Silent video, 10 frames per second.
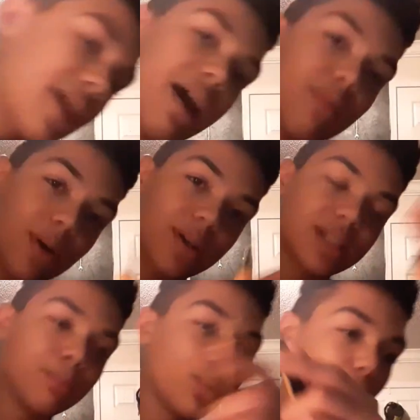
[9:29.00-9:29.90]
have our
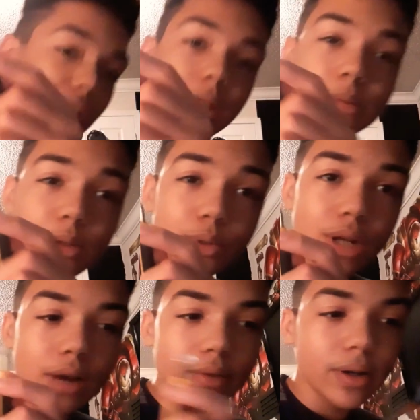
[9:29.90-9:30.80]
simple Phillips
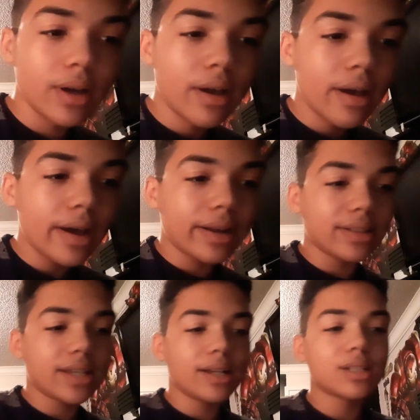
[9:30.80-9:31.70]
screwdriver, and
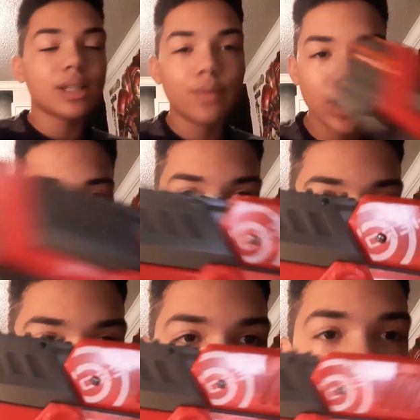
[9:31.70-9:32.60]
it takes Phillips
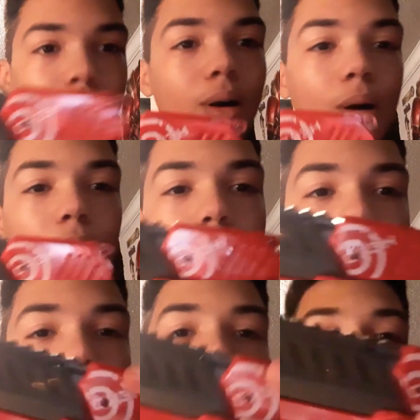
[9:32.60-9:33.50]
screws in all
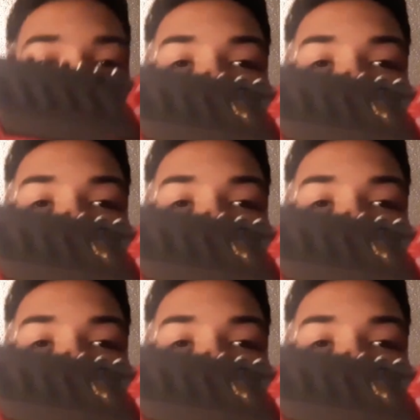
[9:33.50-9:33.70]
these holes.